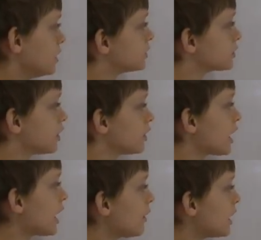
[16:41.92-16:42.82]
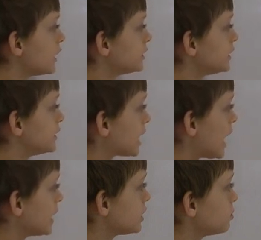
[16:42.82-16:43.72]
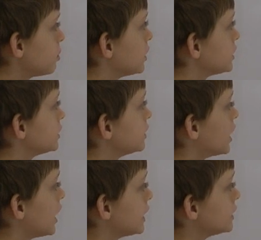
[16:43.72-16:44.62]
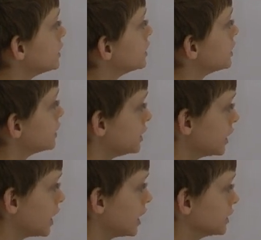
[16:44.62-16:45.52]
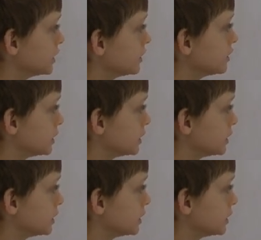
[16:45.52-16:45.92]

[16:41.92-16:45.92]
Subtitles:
So our answer is 8.99.